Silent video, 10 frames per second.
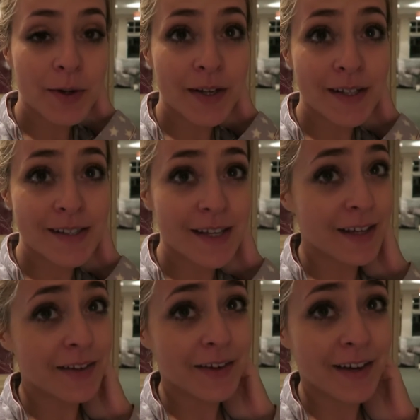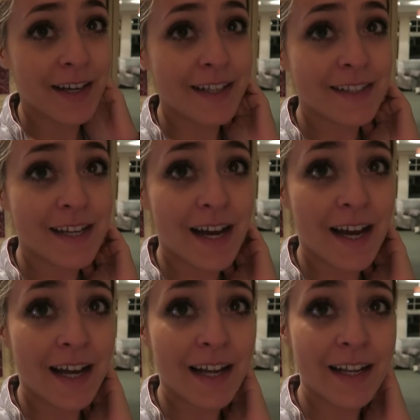on and say goodnight,
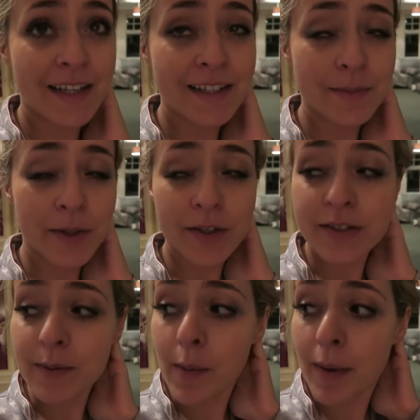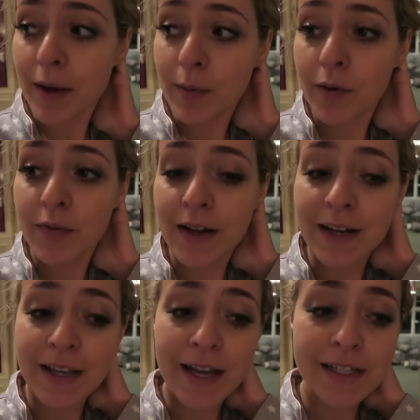and I'm gonna go take my makeup off
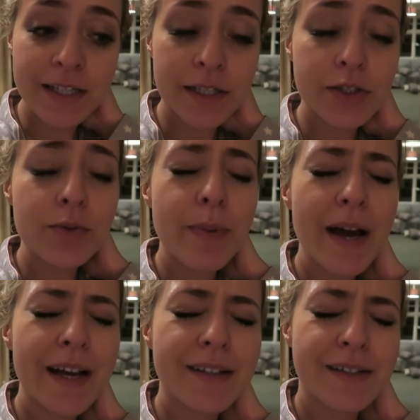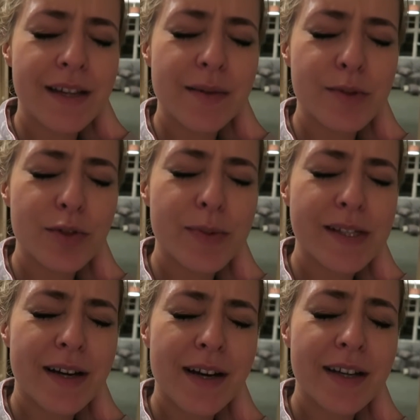and get into bed because I'm super
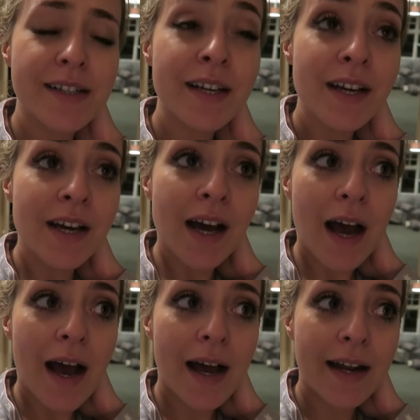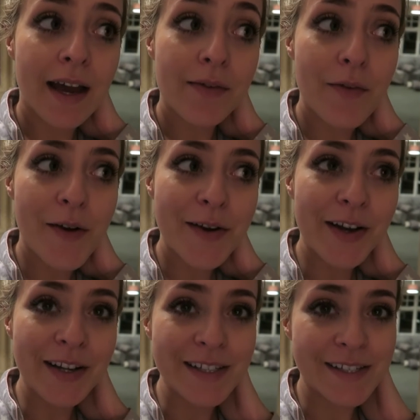tired, and I have a very
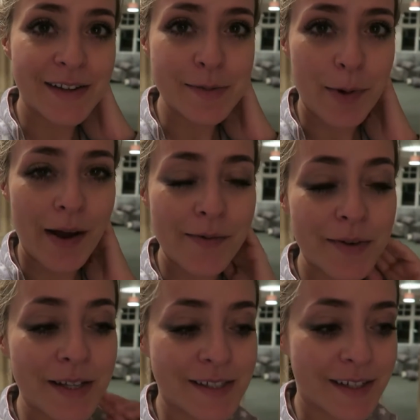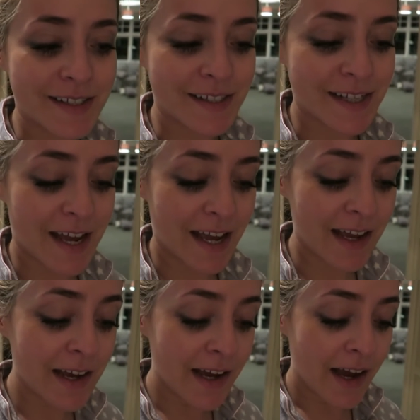early start tomorrow. I have a really exciting
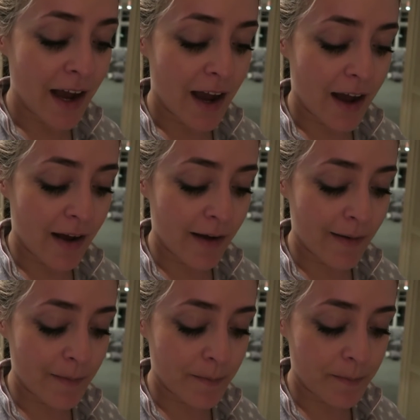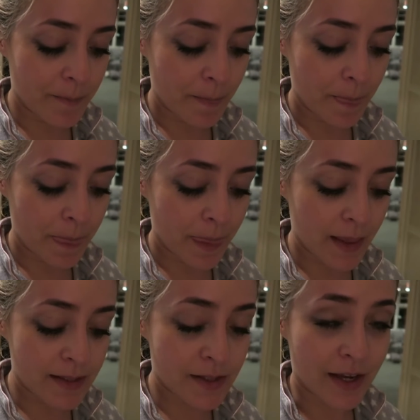day. Um...
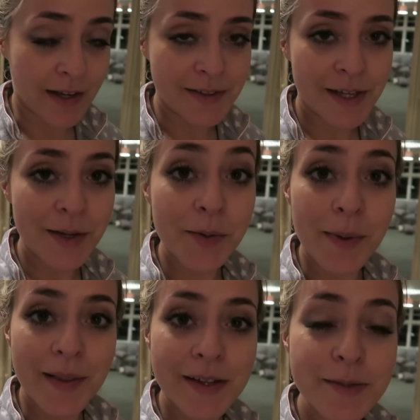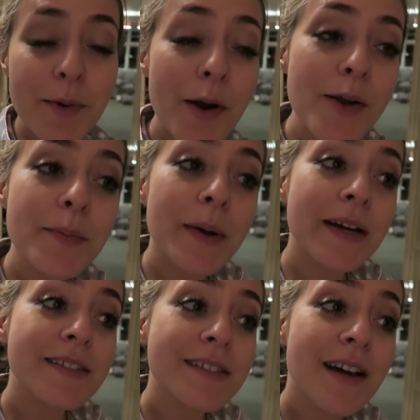So yeah, I'll tell you all about that tomorrow,
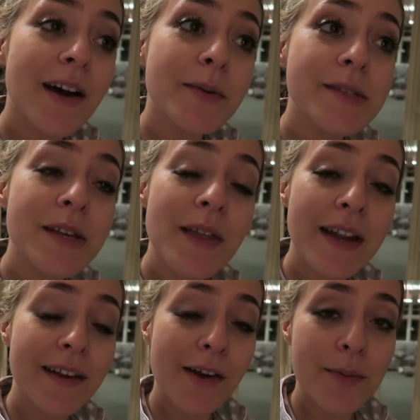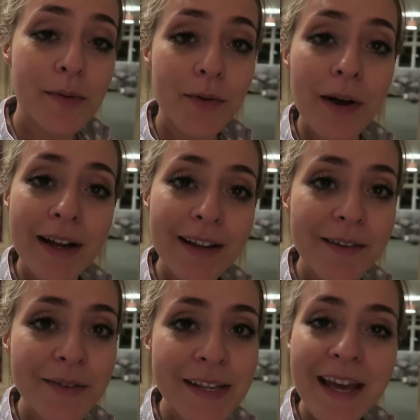but I will see you then. I hope you've all had a
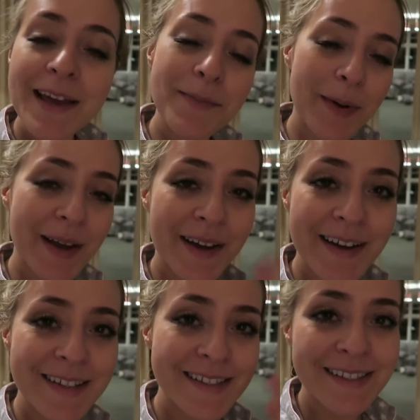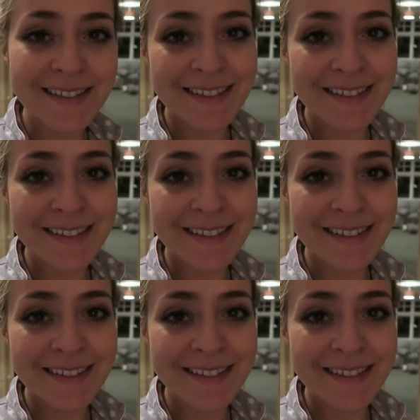lovely day. Bye, guys.